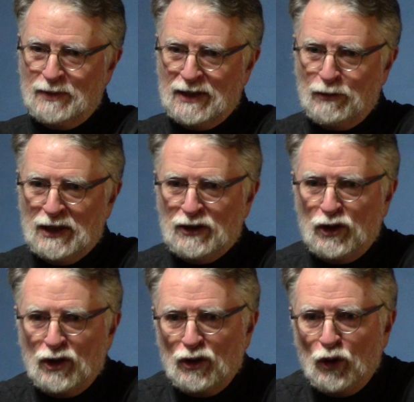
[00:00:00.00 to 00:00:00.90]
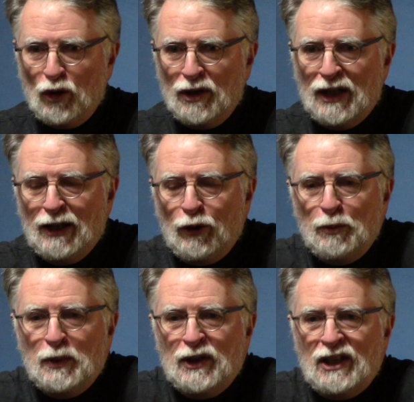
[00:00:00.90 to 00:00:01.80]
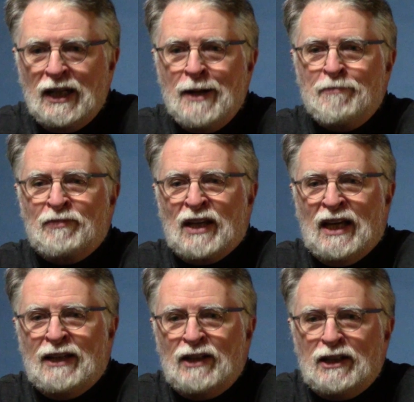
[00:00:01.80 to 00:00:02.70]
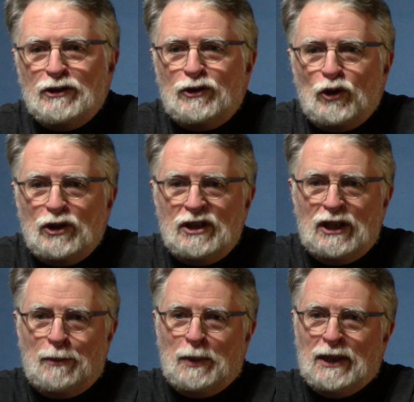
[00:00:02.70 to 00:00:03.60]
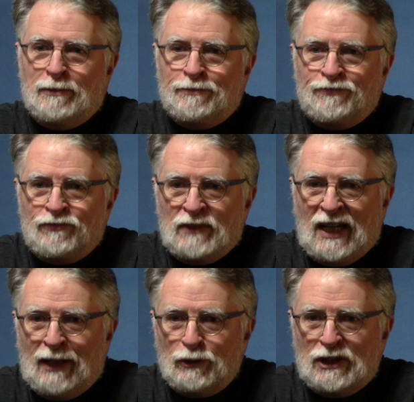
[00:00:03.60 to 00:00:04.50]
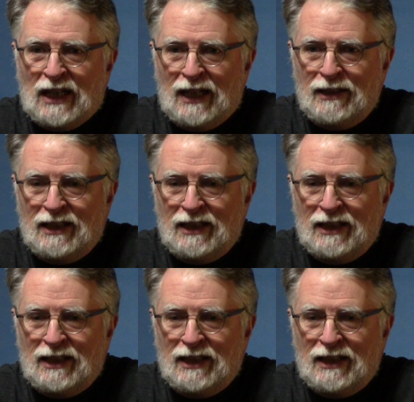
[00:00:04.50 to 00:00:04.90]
But I went to the door and I opened it, and there stood Tippy outside.